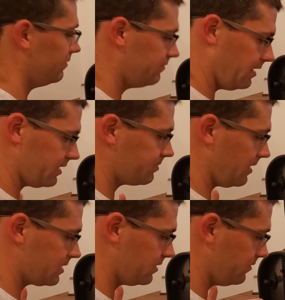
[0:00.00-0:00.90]

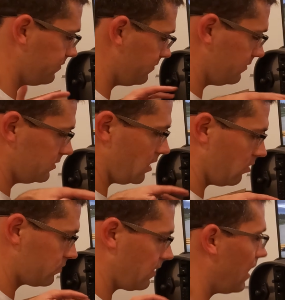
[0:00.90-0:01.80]
inexpensive
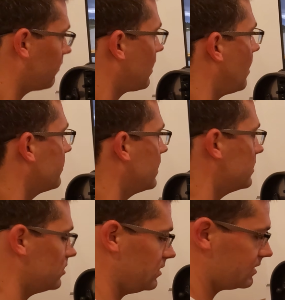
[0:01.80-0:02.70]
yoke throttle
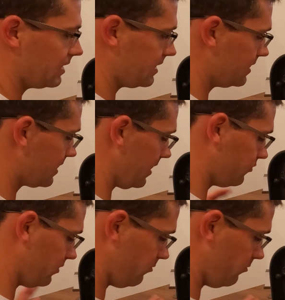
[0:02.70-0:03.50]
combination. It's nice. It's got a trim